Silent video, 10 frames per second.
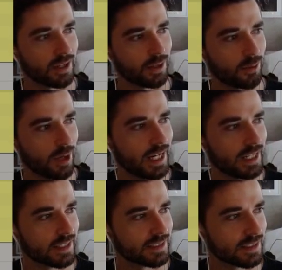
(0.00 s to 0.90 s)
the
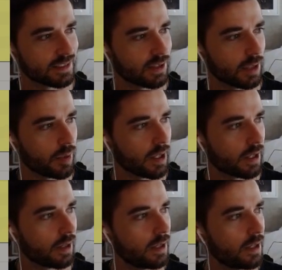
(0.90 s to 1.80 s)
radius is
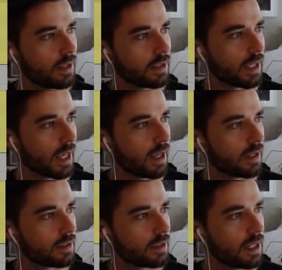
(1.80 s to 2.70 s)
clipping the
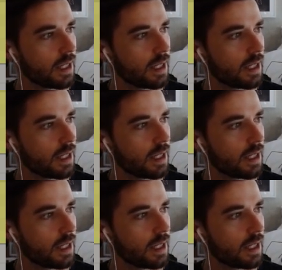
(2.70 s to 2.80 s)
end.